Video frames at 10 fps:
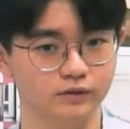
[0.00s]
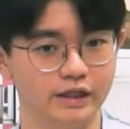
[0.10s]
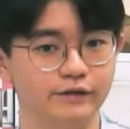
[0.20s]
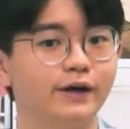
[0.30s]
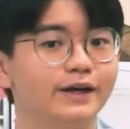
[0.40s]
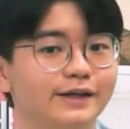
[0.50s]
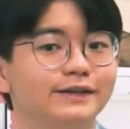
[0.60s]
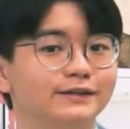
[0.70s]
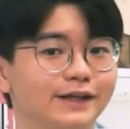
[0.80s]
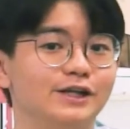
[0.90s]
If I
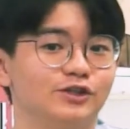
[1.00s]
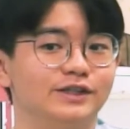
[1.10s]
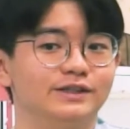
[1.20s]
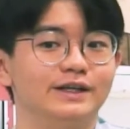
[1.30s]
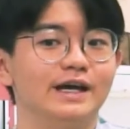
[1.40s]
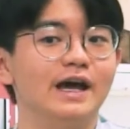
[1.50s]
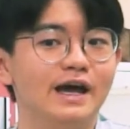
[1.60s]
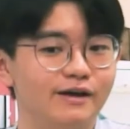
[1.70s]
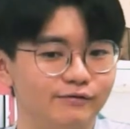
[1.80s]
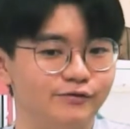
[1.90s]
can touch in
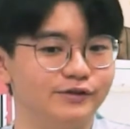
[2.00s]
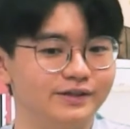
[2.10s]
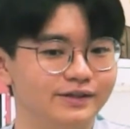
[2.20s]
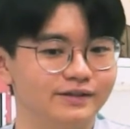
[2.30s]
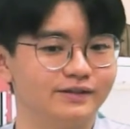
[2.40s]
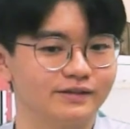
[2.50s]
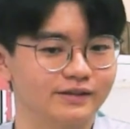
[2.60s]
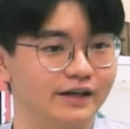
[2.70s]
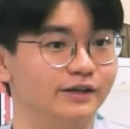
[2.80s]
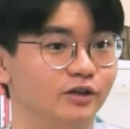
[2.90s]
every
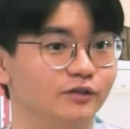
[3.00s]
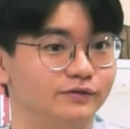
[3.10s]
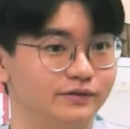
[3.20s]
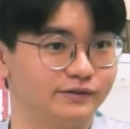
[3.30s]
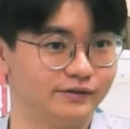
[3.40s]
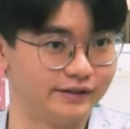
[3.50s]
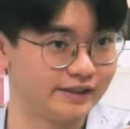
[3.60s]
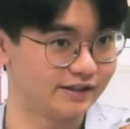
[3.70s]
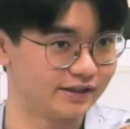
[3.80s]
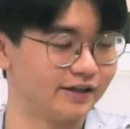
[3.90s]
kind of
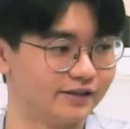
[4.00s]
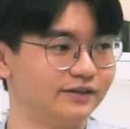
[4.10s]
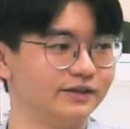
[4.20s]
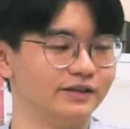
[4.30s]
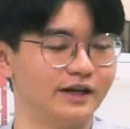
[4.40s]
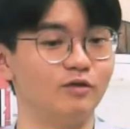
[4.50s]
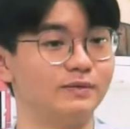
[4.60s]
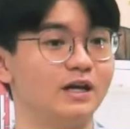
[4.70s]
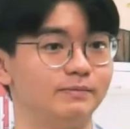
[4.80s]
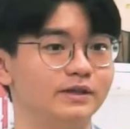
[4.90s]
design, I'll
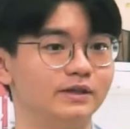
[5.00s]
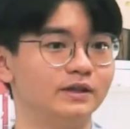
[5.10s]
be happy.